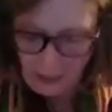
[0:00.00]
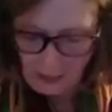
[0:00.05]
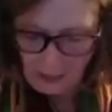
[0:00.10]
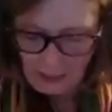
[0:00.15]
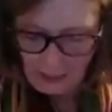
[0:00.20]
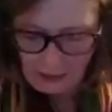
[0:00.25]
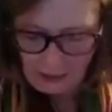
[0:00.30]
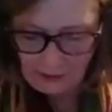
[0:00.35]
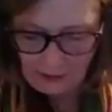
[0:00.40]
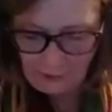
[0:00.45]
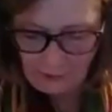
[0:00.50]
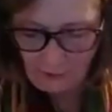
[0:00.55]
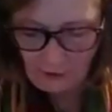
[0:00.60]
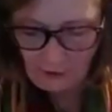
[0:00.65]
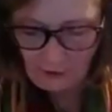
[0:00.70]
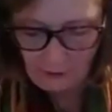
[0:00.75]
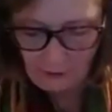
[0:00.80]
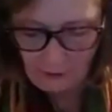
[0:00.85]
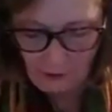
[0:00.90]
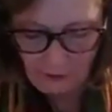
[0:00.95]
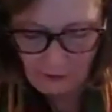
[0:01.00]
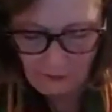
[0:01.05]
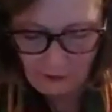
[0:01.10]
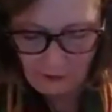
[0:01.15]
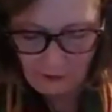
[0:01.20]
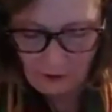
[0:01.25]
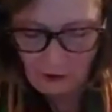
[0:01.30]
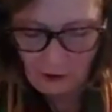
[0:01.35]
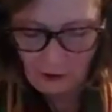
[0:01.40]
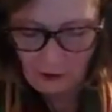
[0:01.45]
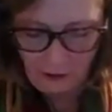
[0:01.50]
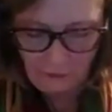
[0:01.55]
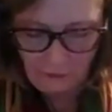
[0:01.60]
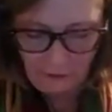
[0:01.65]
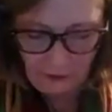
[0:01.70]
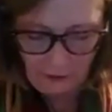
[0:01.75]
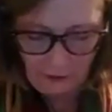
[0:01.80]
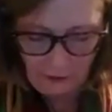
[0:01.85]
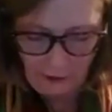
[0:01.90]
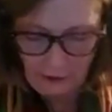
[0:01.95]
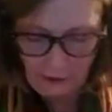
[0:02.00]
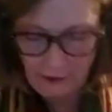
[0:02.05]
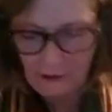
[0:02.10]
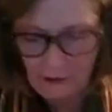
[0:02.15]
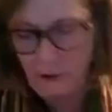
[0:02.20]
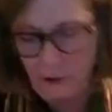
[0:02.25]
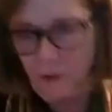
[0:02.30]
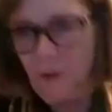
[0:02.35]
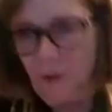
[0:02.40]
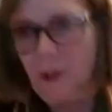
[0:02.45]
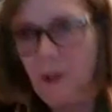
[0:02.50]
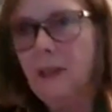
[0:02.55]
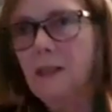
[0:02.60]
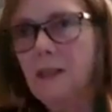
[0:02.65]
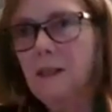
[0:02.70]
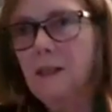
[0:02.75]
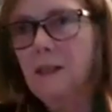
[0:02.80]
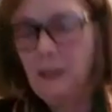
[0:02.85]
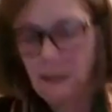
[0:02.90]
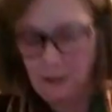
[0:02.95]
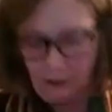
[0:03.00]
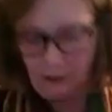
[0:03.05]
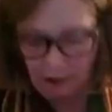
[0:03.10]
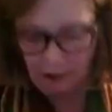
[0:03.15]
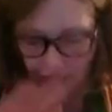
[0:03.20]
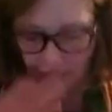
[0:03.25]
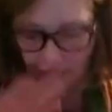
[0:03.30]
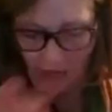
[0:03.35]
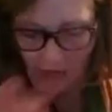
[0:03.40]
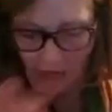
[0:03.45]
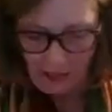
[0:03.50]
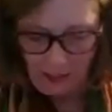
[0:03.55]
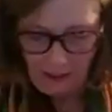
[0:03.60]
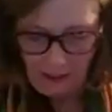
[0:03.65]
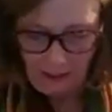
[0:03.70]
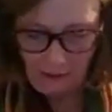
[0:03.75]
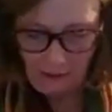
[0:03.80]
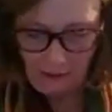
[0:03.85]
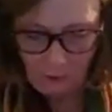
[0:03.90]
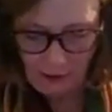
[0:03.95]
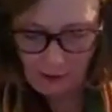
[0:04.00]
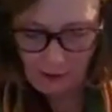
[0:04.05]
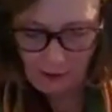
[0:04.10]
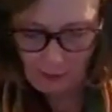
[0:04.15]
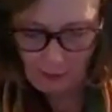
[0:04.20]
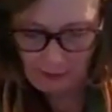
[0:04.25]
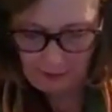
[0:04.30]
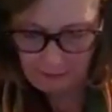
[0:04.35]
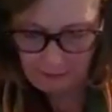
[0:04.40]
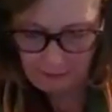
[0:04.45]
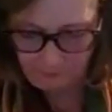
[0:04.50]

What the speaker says: his father on the union executive in Winnipeg.